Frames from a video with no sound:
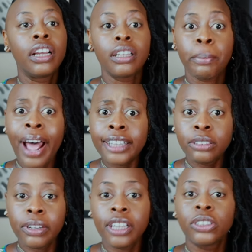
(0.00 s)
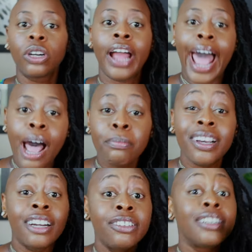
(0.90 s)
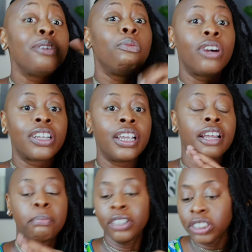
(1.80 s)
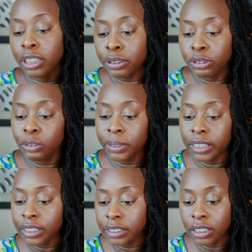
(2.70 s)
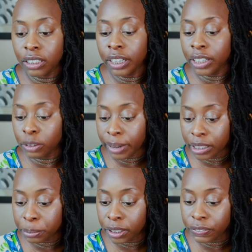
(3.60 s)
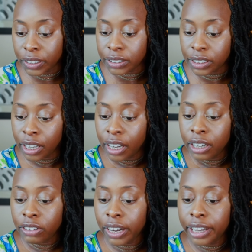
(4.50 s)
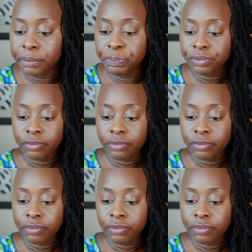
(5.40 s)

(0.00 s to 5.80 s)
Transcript: in the past weeks or am currently working and pushing through because girl ain't nobody perfect right